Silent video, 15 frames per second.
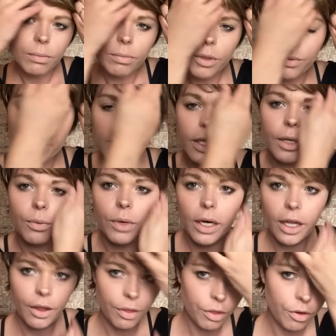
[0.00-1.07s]
But really
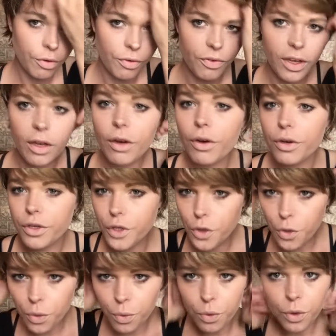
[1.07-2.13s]
running your fingers
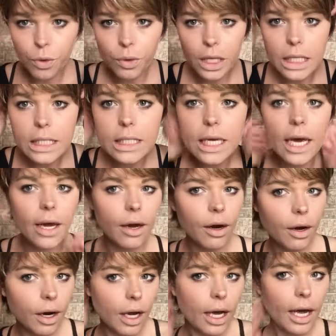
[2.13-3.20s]
through this
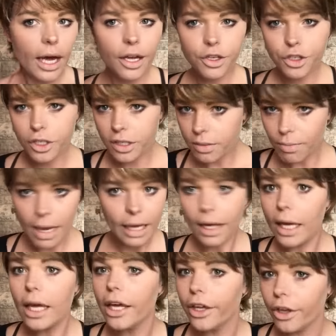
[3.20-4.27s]
hair and just
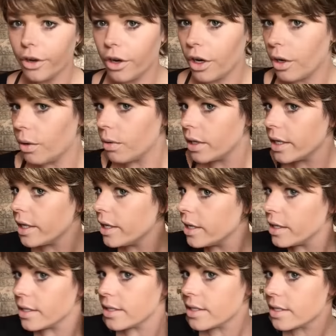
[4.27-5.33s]
making it your own
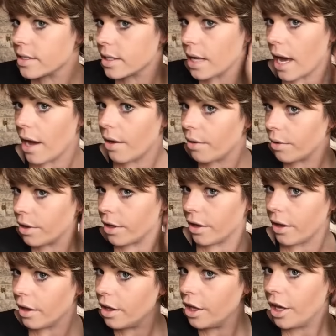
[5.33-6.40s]
is how
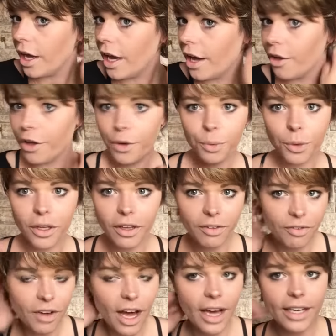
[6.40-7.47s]
you'll really
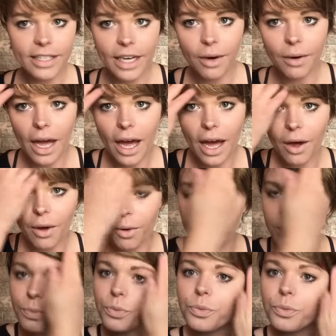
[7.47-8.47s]
find out how